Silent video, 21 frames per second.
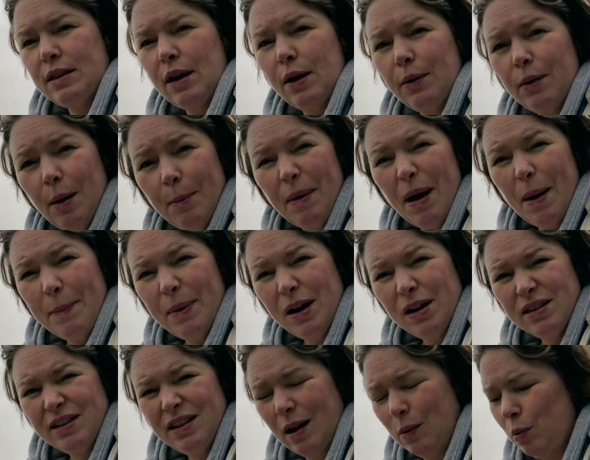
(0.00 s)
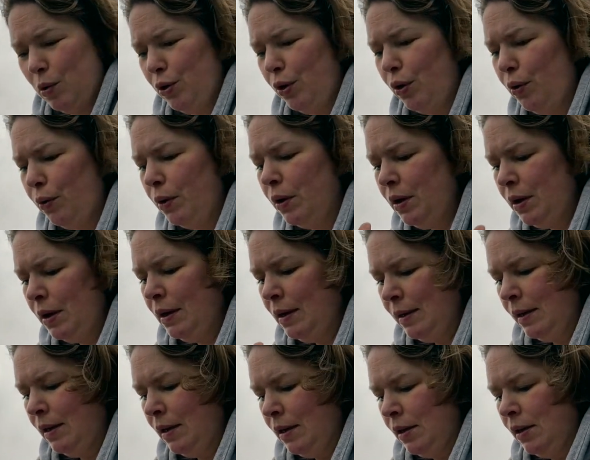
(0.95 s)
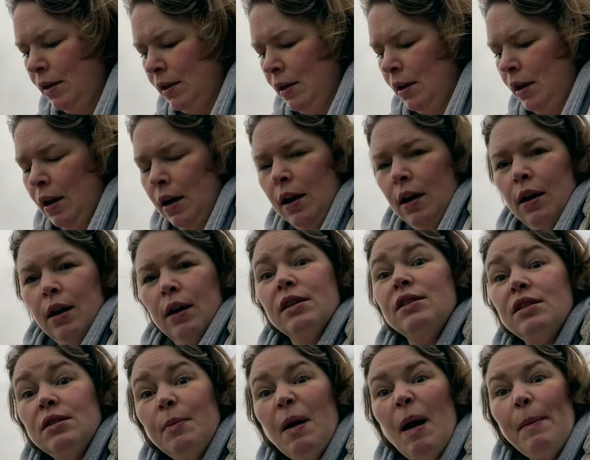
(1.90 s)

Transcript: so I might pass that one on to